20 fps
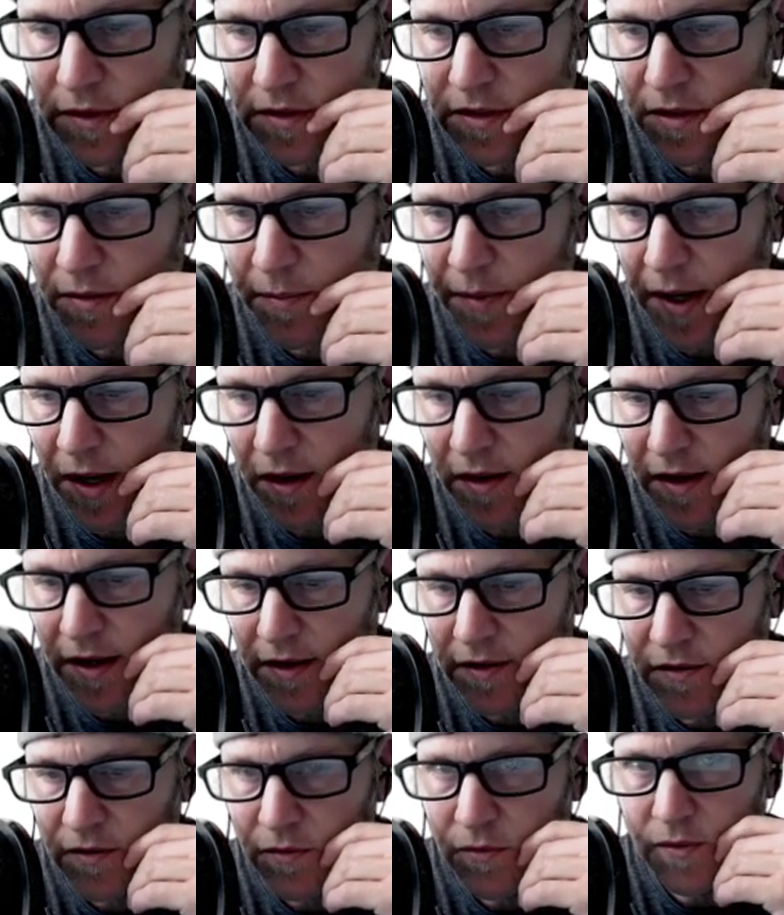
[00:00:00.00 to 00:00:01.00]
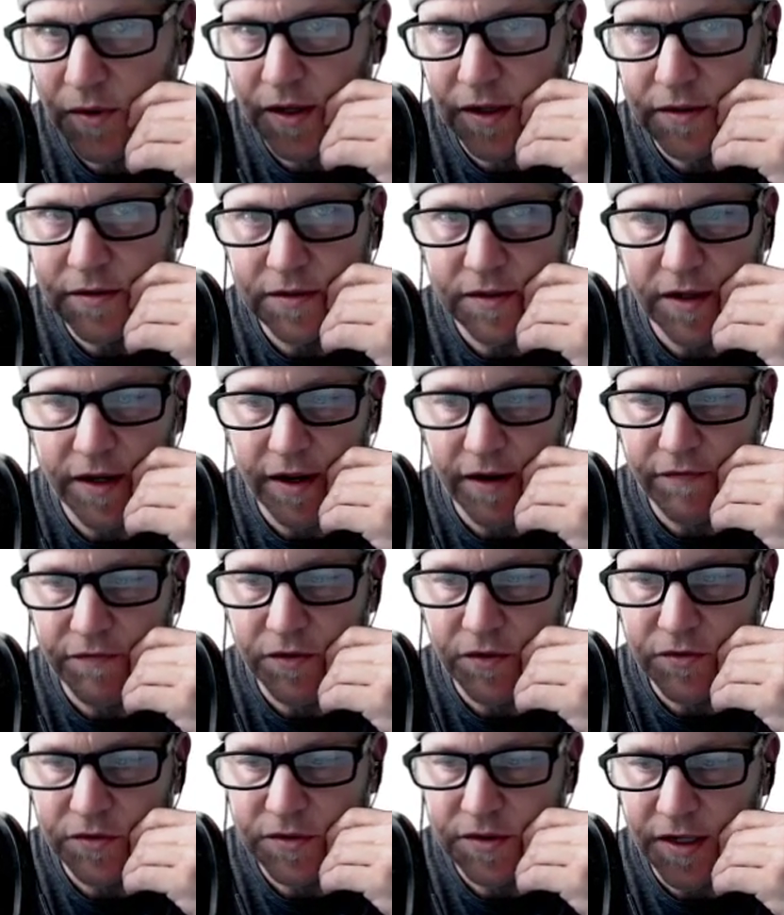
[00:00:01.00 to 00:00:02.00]
compare that to what
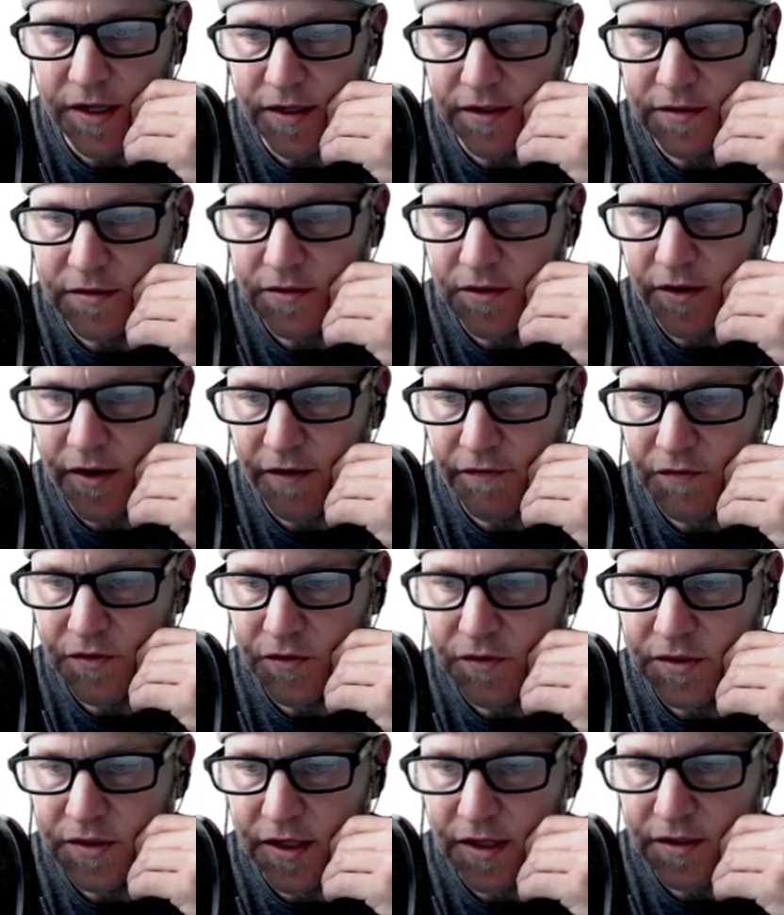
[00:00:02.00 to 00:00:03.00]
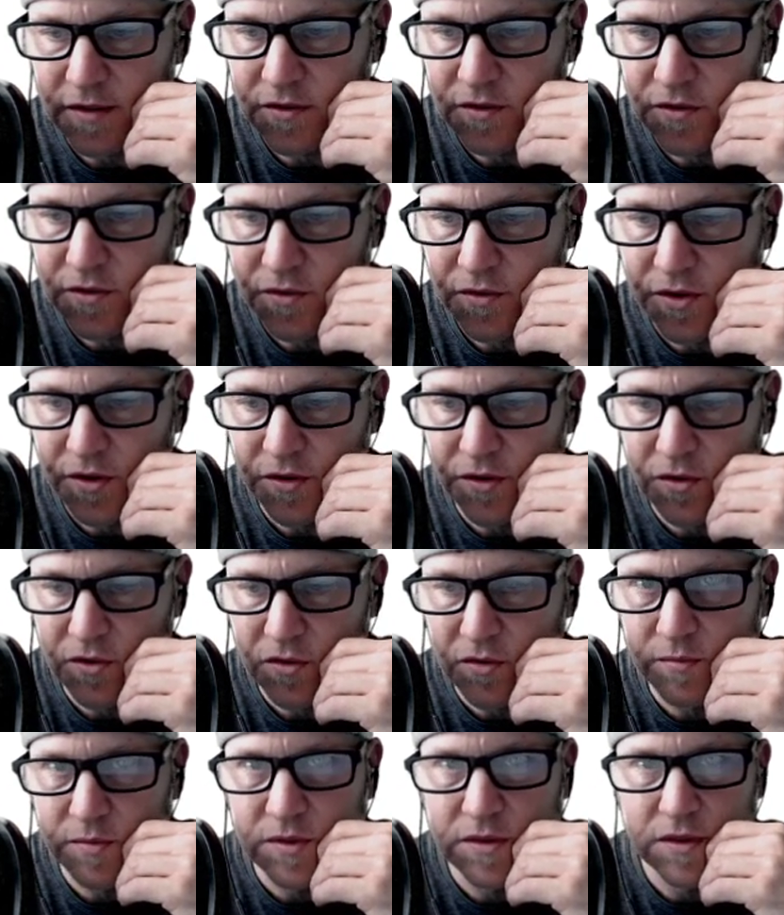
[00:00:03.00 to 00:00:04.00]
FU says. So FU says 2
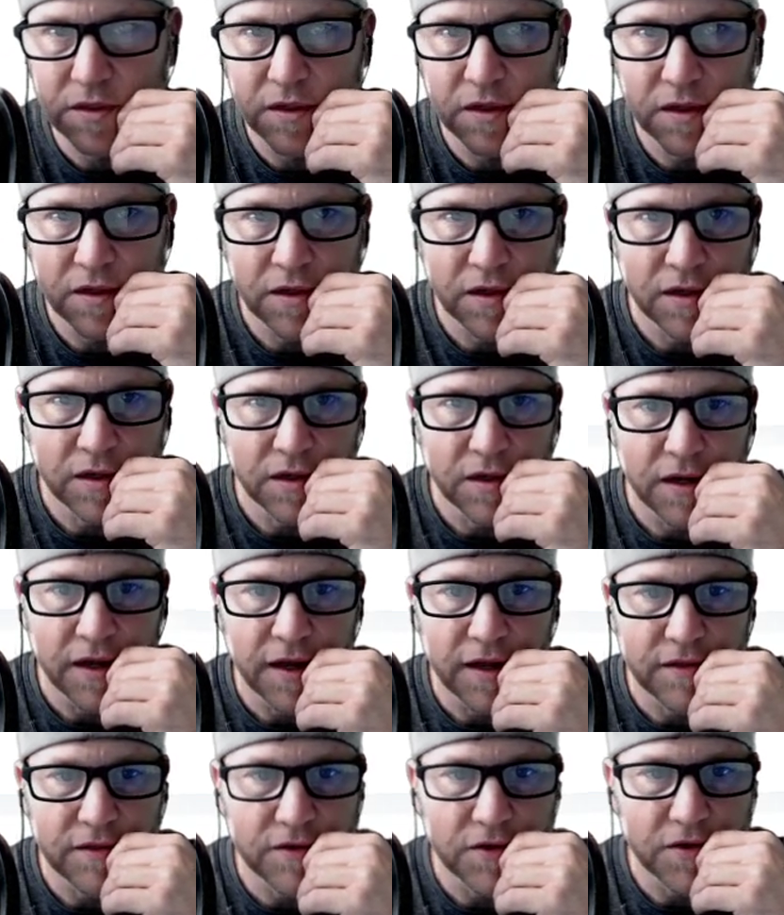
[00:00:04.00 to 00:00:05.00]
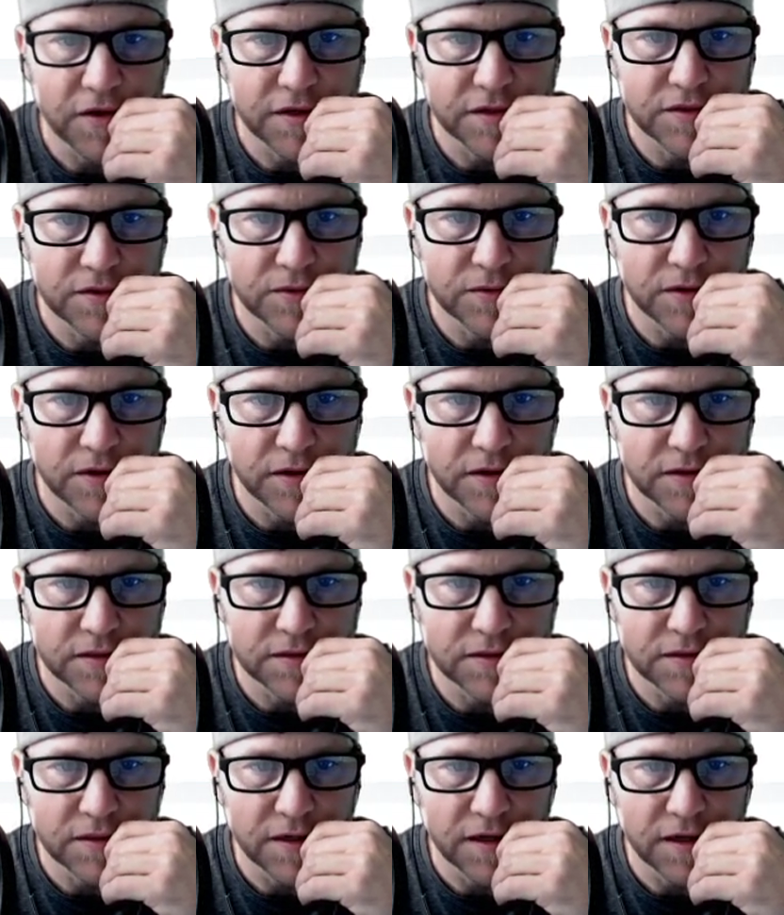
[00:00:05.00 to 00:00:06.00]
cubes at 32
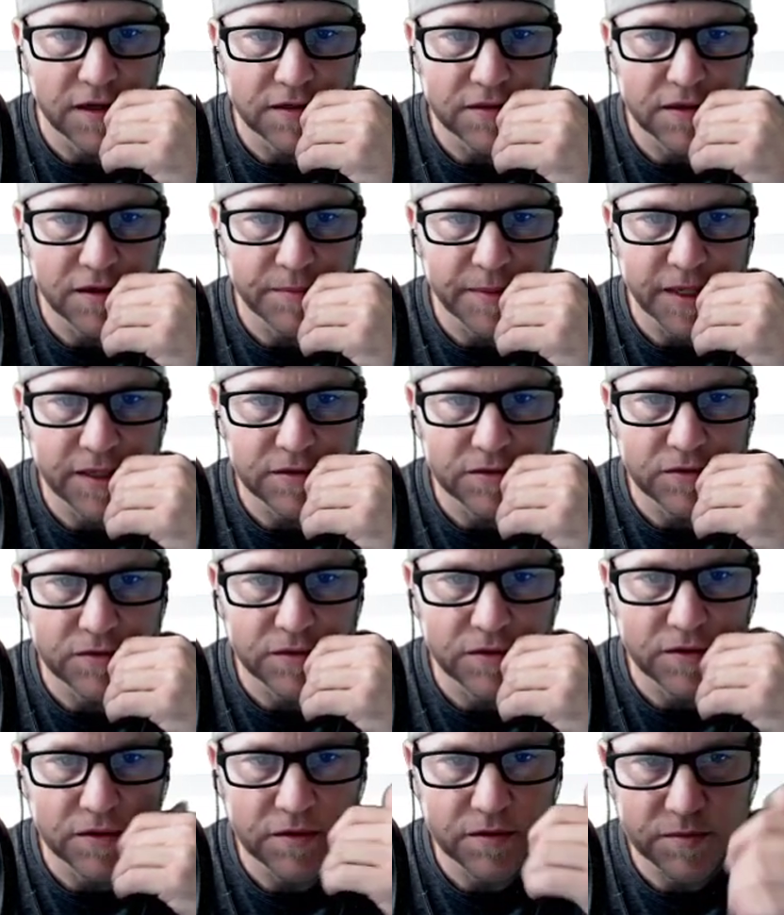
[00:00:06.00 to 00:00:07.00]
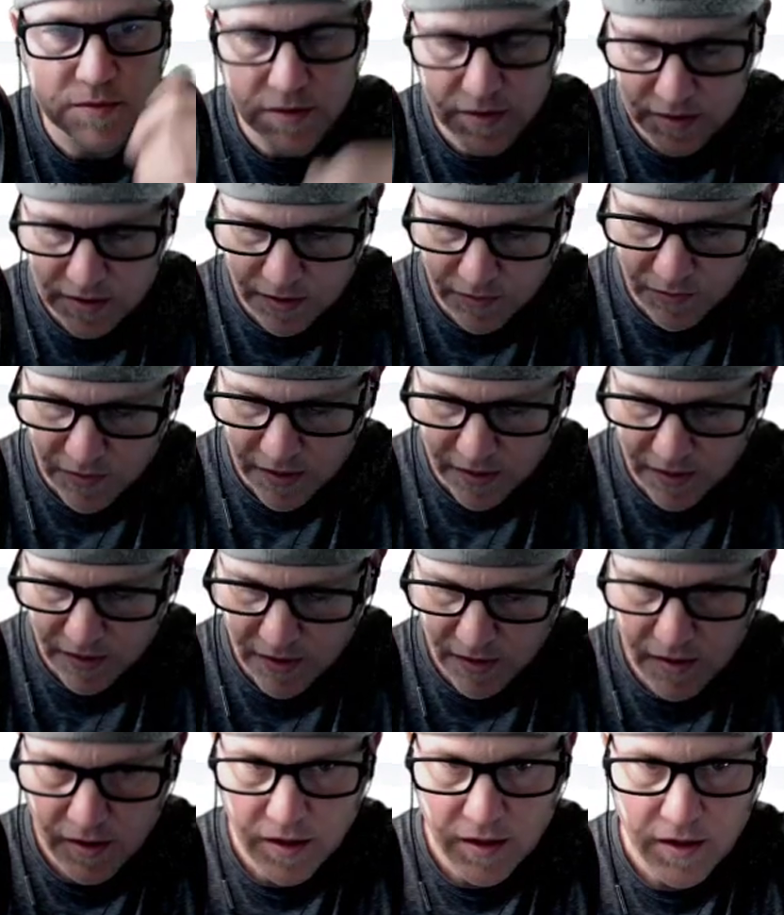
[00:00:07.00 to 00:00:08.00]
hertz, and it's about 2 cubes. Let's see what
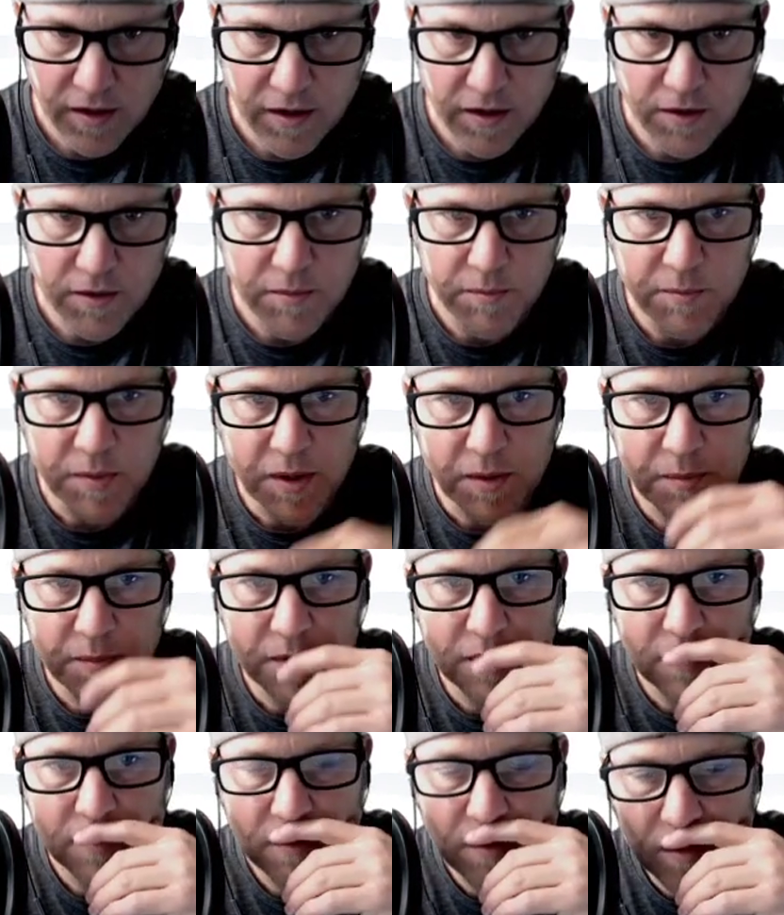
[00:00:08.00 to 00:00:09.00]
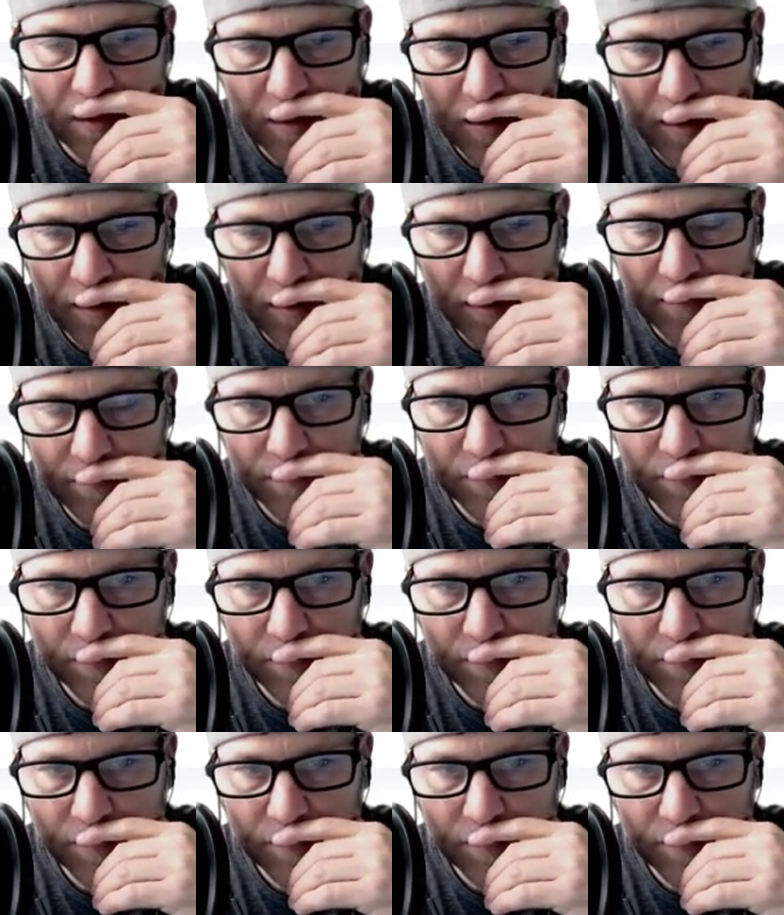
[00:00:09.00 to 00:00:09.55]
bumping the